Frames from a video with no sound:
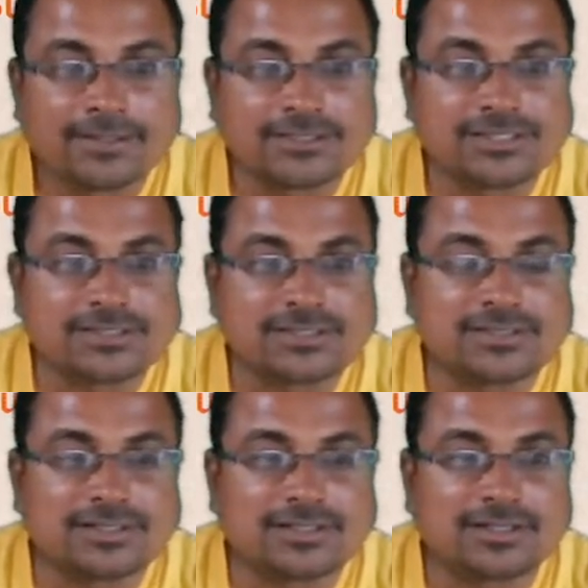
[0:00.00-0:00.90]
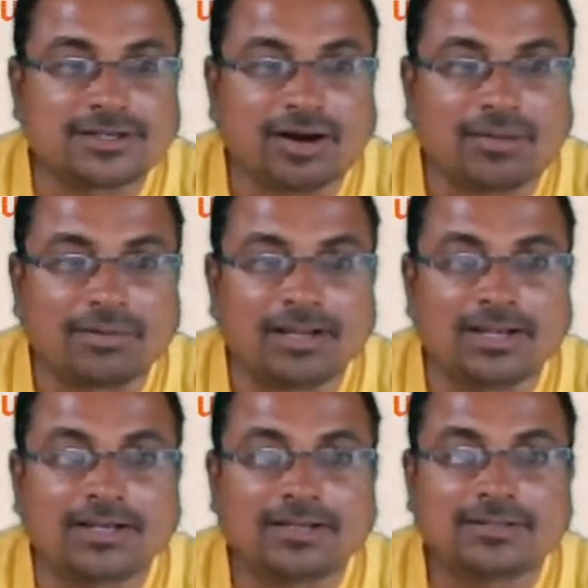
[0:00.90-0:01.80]
this is the normal,
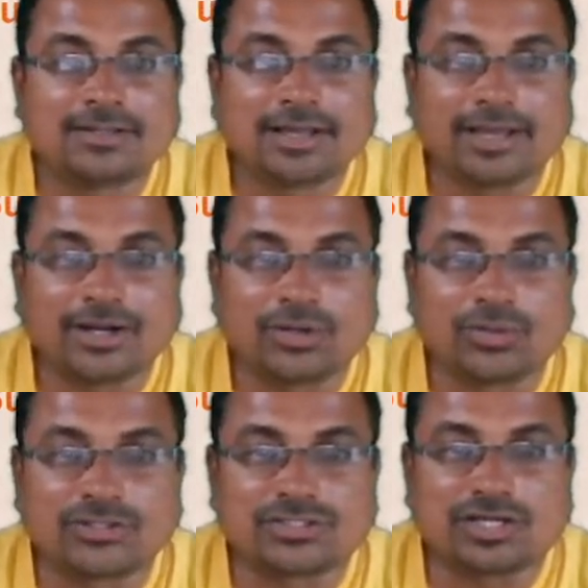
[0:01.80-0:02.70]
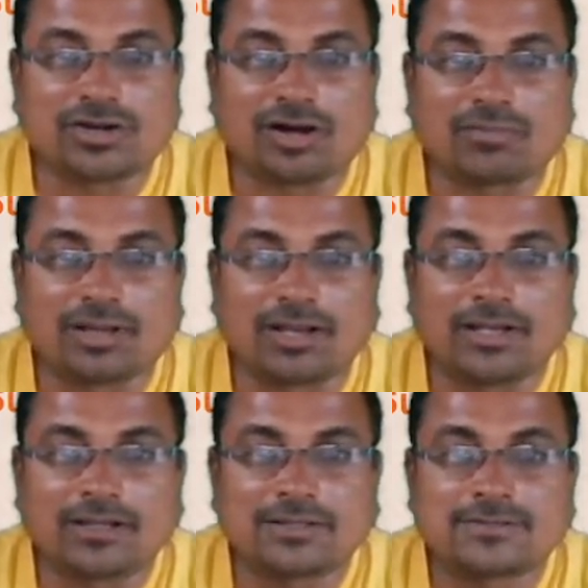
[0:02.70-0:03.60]
N2 is the normal,